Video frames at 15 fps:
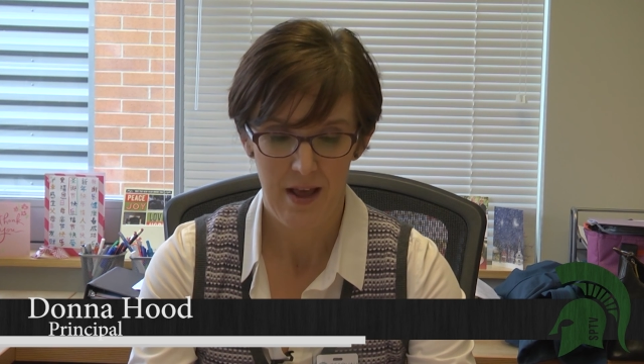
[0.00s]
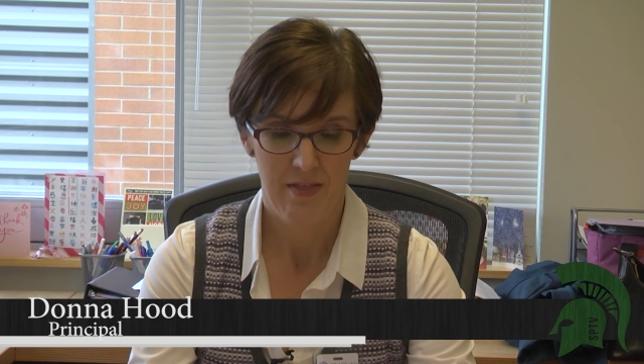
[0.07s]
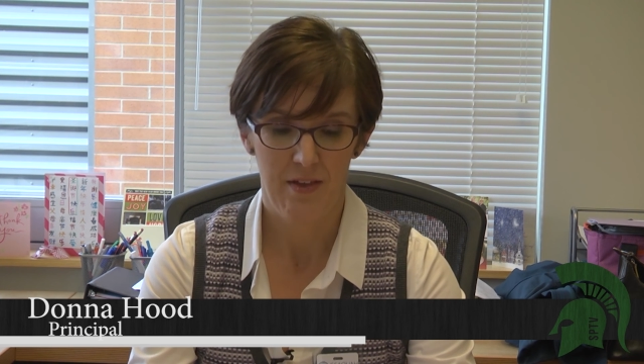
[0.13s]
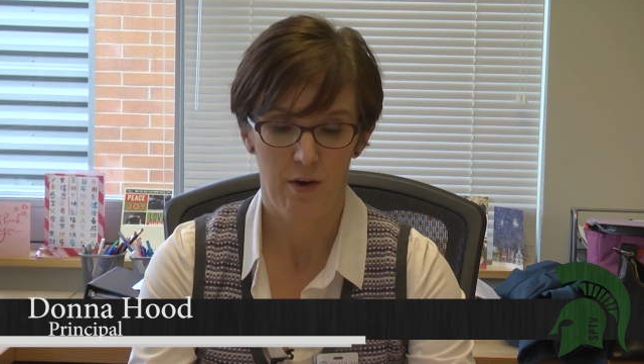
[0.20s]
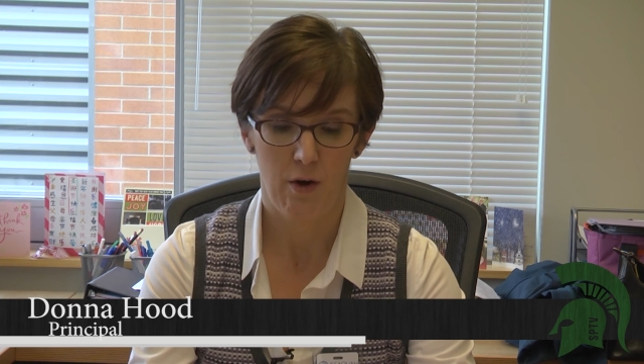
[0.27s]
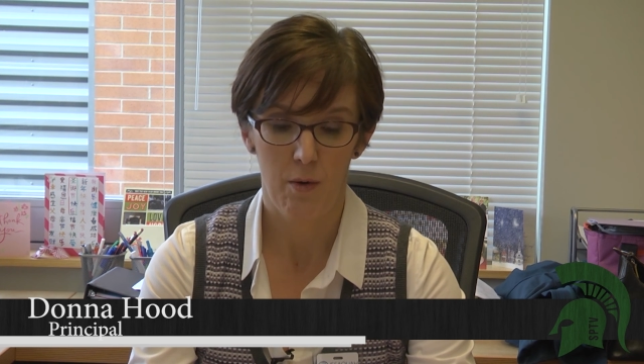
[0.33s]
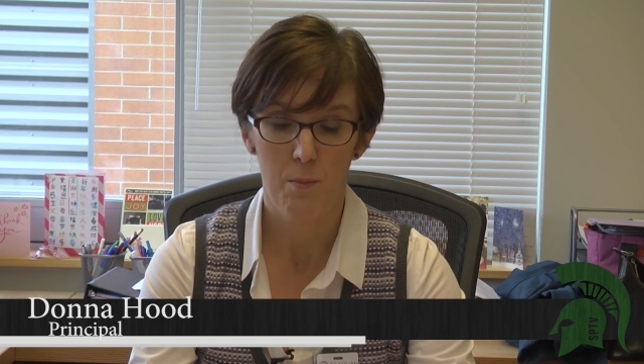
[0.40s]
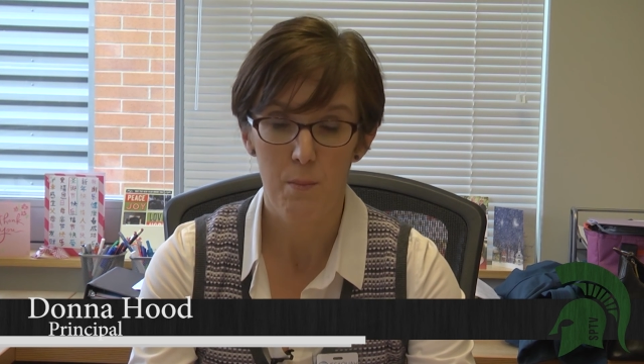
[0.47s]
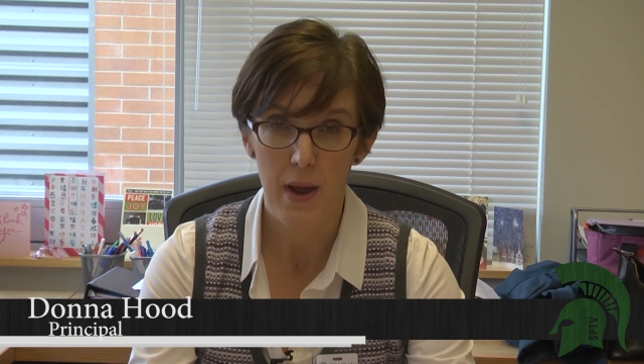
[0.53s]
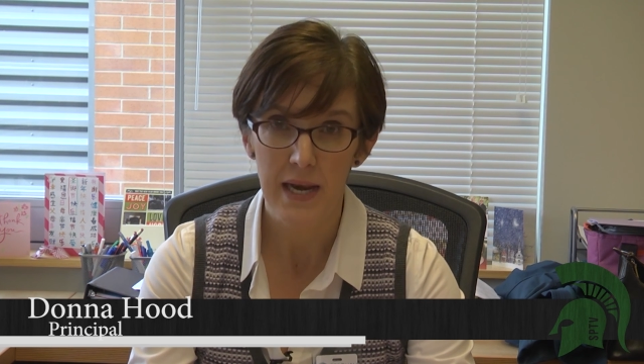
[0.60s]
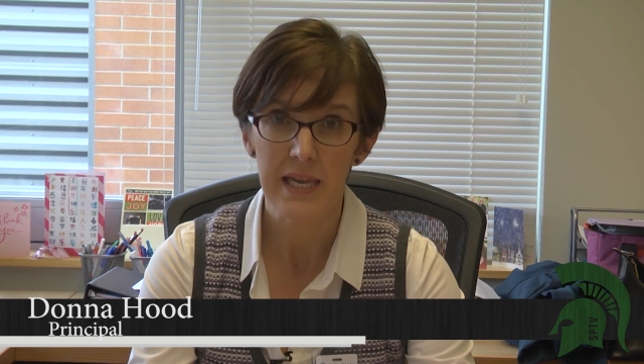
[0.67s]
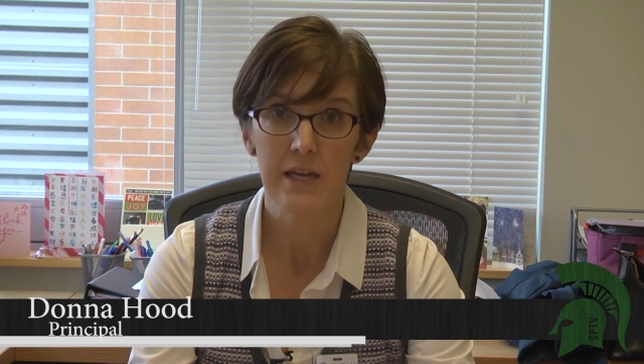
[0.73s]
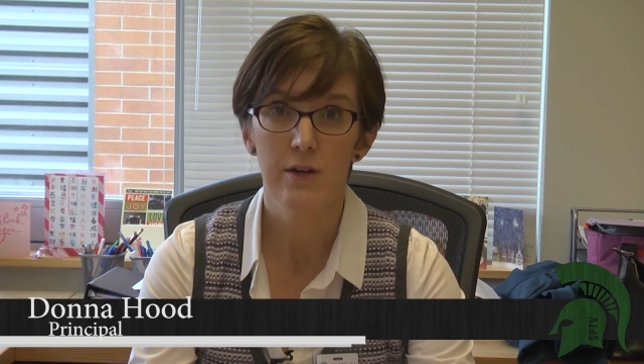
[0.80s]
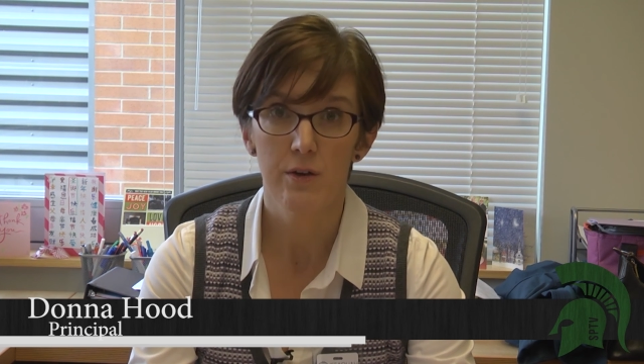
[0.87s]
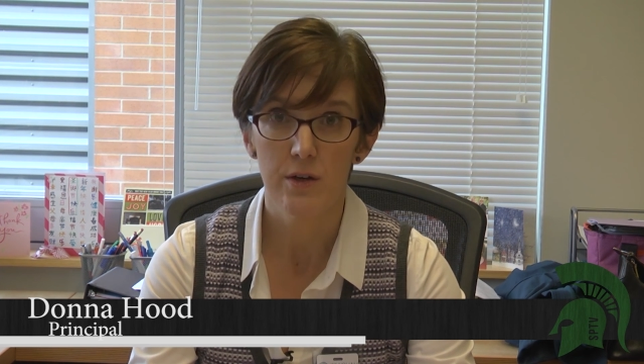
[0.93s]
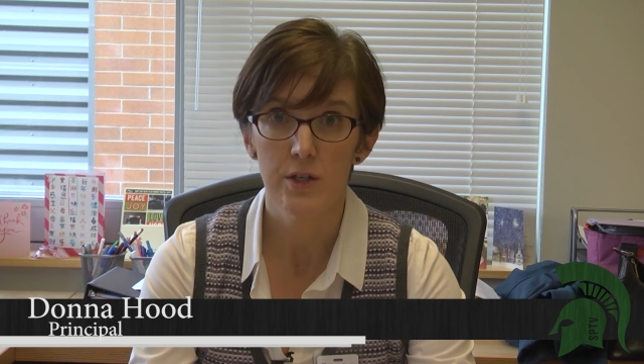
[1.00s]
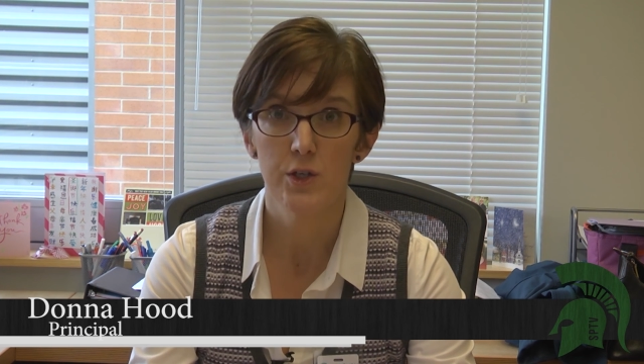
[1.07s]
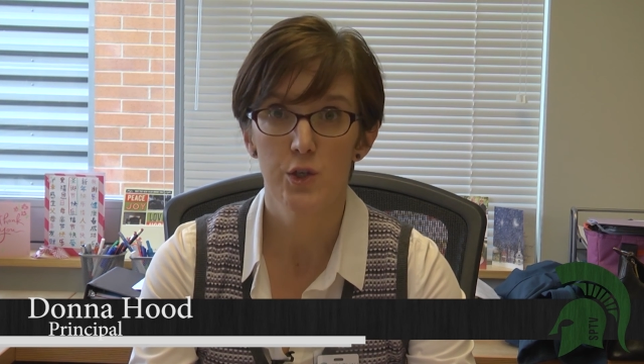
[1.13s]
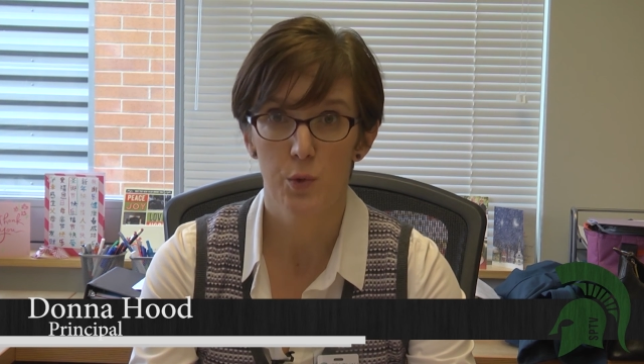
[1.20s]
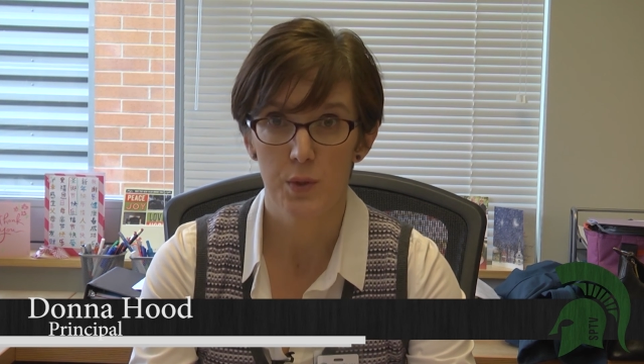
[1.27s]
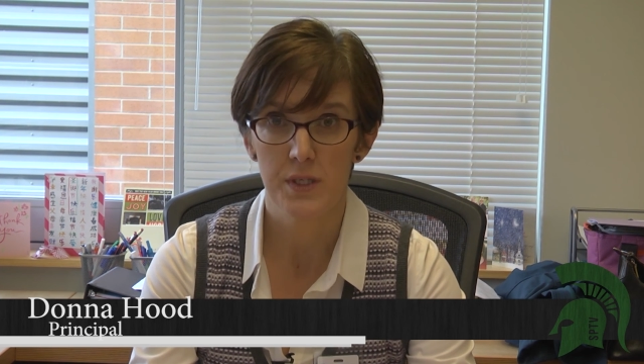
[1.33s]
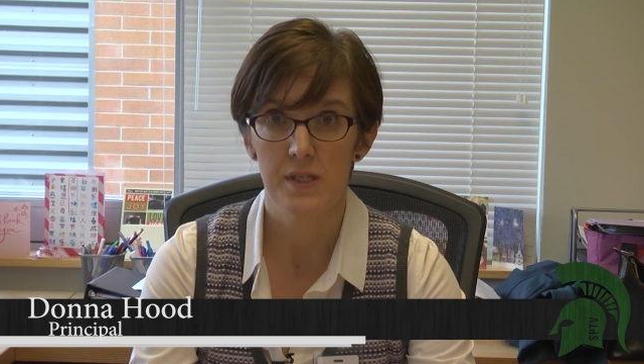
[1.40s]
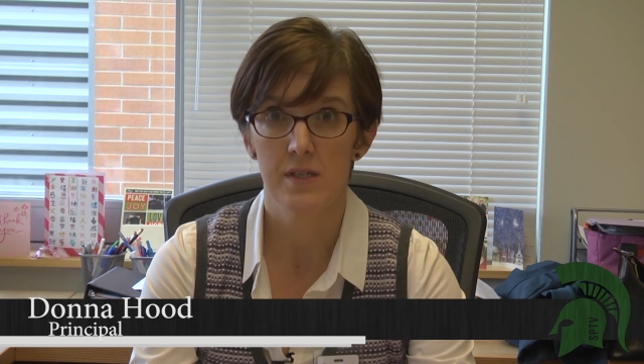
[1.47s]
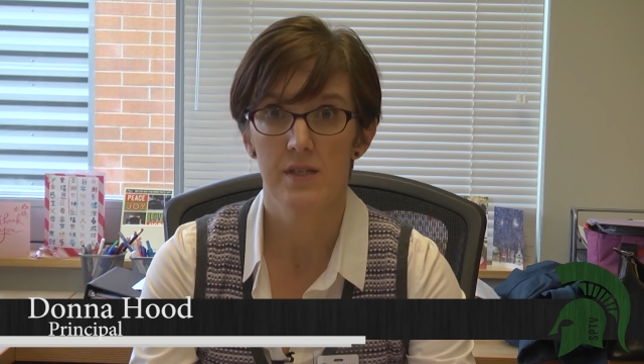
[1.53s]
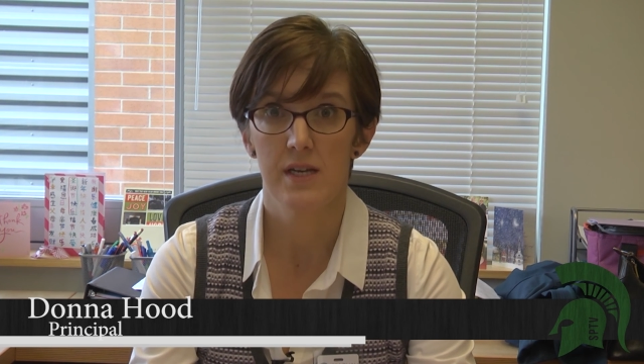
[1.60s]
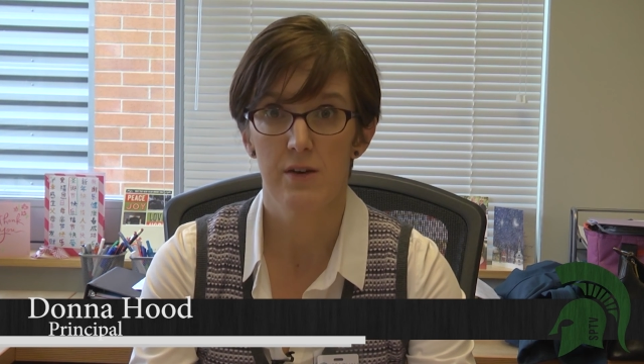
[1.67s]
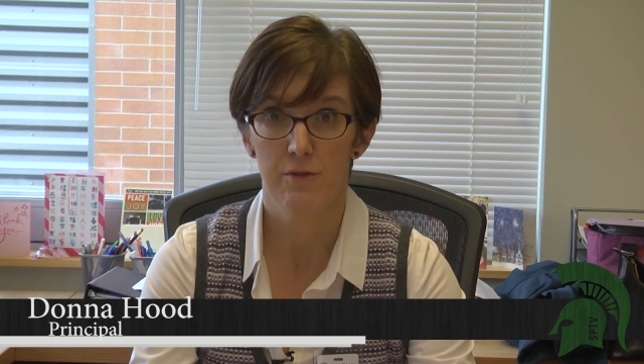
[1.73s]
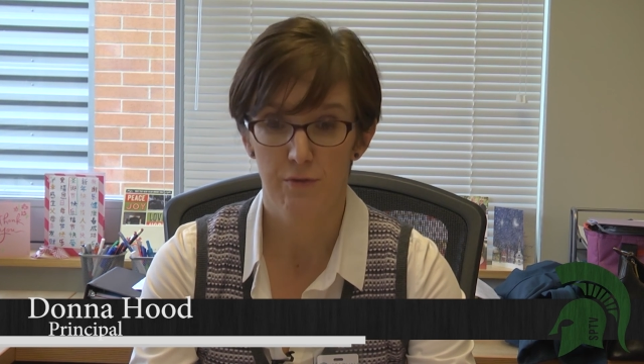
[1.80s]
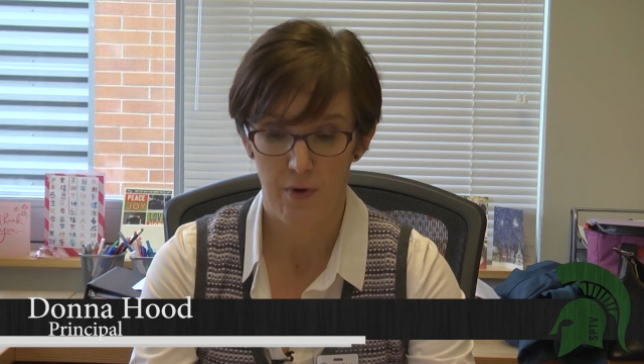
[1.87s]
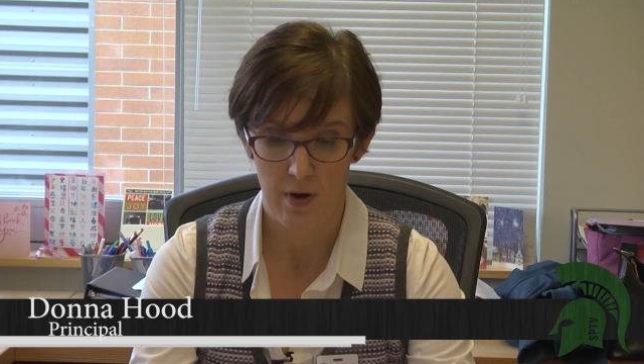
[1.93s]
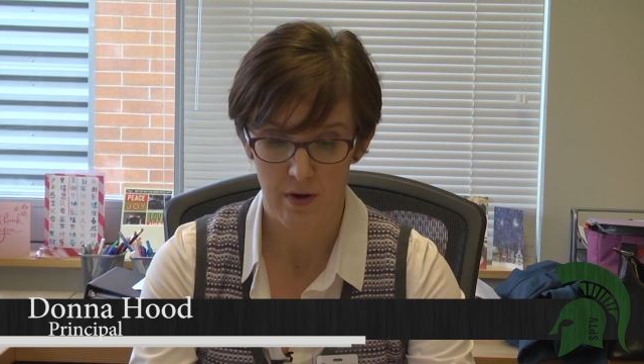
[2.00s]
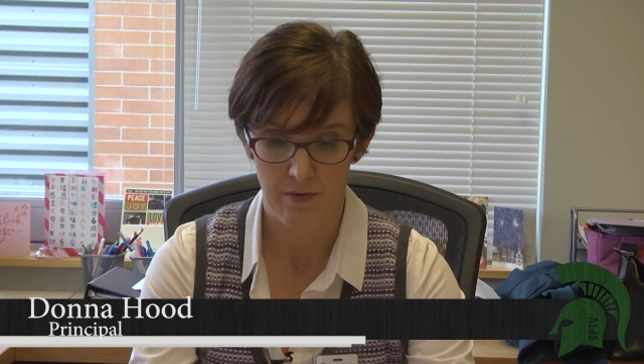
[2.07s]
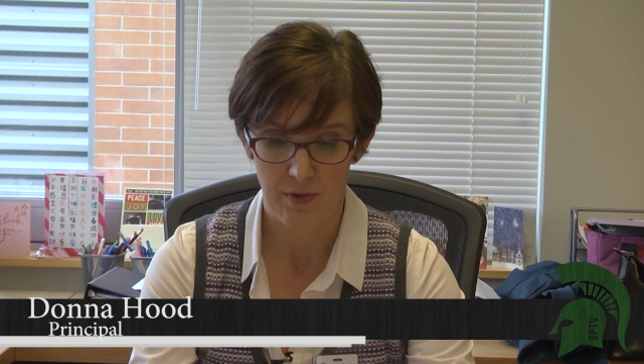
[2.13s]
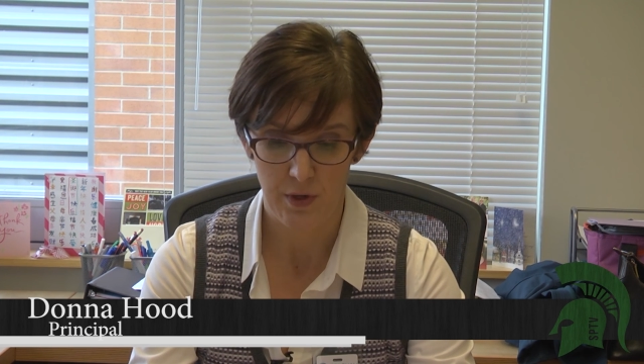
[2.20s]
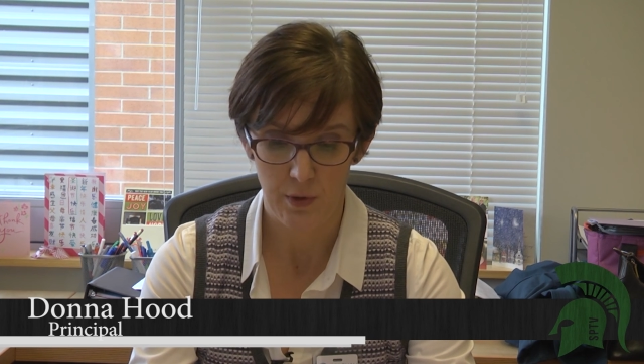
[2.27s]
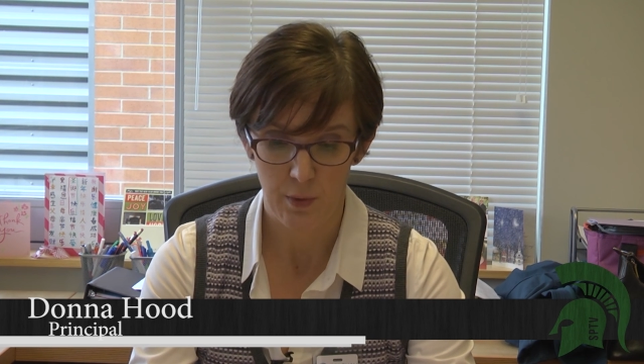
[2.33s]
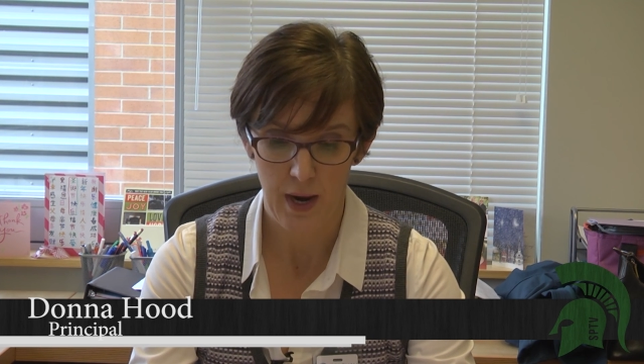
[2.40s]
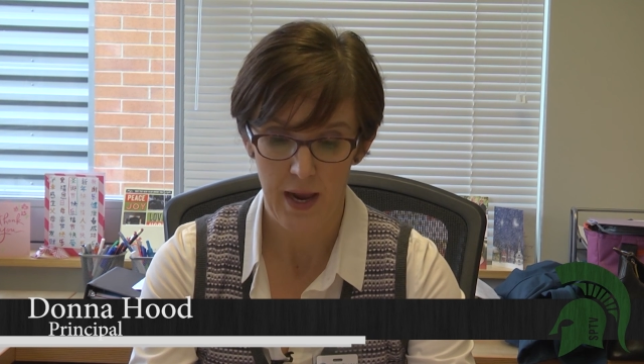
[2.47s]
There are many good choices in front of you,